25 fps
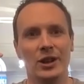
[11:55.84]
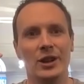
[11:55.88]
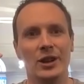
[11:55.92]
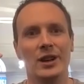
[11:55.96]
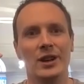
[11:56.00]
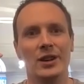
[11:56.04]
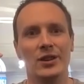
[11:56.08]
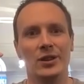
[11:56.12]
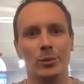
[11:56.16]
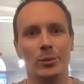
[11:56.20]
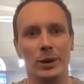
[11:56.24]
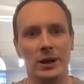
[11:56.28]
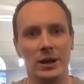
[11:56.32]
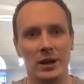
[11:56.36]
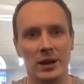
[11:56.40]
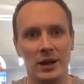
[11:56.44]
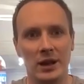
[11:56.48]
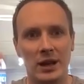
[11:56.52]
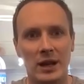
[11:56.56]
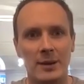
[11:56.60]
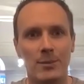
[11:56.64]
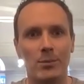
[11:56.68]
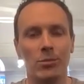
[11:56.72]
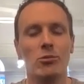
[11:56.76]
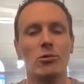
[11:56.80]
years. And we can
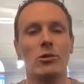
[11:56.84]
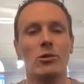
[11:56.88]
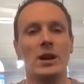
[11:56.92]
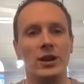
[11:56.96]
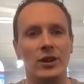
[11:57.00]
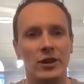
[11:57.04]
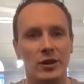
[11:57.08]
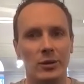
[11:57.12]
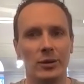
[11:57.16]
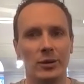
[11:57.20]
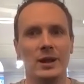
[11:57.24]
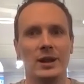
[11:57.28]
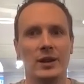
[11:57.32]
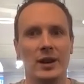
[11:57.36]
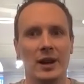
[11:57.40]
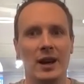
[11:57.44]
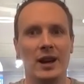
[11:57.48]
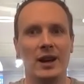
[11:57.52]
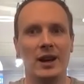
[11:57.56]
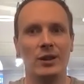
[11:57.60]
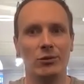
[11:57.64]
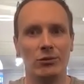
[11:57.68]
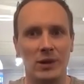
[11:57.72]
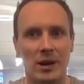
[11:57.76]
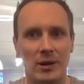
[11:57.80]
keep redoing that
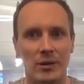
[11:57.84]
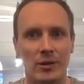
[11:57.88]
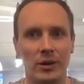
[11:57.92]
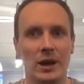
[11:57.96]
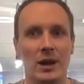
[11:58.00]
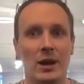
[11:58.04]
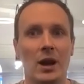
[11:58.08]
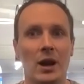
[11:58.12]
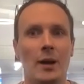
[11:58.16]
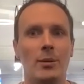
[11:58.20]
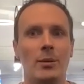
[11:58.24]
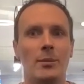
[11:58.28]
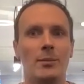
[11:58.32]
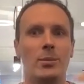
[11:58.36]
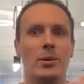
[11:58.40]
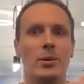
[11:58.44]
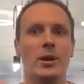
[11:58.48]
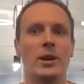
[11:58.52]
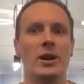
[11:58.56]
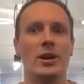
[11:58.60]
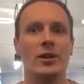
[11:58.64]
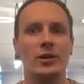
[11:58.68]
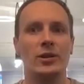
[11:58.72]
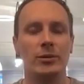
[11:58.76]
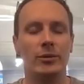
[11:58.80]
and revving it up and
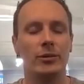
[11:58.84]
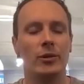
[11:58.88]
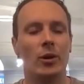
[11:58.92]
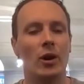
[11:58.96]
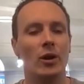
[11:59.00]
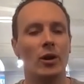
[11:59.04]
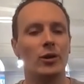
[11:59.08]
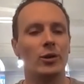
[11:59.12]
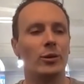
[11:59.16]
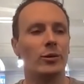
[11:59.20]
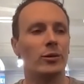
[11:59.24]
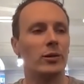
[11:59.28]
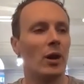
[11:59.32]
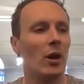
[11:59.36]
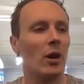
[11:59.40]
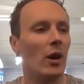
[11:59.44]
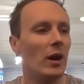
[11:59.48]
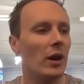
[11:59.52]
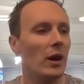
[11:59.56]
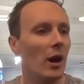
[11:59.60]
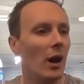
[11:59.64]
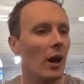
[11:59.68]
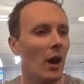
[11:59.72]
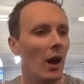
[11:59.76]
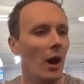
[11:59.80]
putting us in fight or
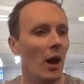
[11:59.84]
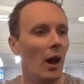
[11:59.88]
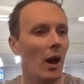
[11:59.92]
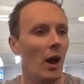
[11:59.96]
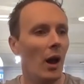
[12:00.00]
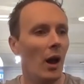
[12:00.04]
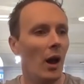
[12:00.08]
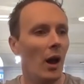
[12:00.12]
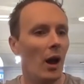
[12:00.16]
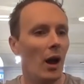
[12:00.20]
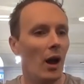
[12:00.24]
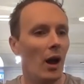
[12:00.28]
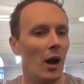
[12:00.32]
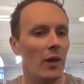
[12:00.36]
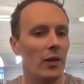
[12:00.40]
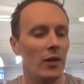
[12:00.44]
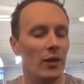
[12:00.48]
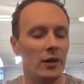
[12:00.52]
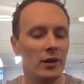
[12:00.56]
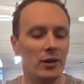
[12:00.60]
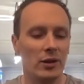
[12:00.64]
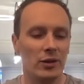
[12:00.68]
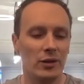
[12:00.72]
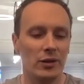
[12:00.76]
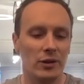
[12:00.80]
flight. And
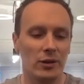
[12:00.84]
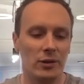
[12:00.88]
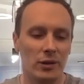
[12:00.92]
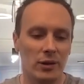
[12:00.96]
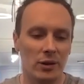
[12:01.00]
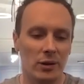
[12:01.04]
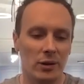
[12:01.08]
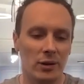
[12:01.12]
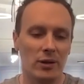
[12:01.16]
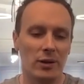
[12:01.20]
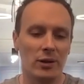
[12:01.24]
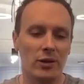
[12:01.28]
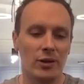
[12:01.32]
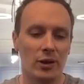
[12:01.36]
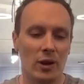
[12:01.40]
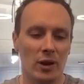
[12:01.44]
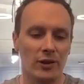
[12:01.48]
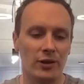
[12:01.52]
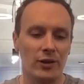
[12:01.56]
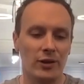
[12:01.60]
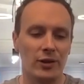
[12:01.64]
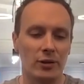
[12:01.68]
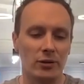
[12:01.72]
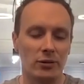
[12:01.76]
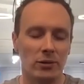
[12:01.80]
the the, the
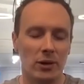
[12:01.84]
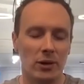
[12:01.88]
scientist that